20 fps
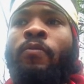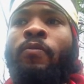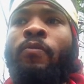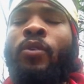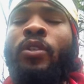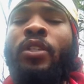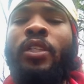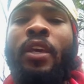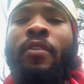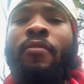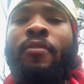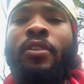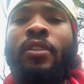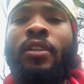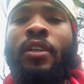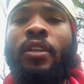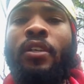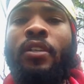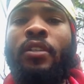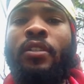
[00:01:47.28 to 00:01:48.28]
was given
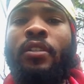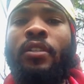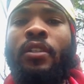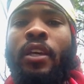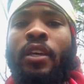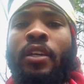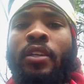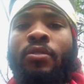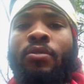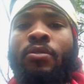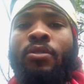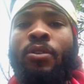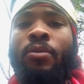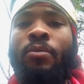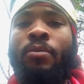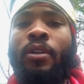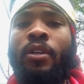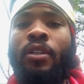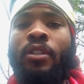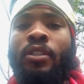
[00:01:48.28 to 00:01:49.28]
to us. Thank you so
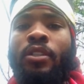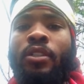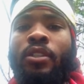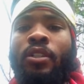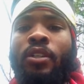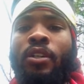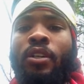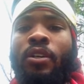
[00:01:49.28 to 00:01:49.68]
much.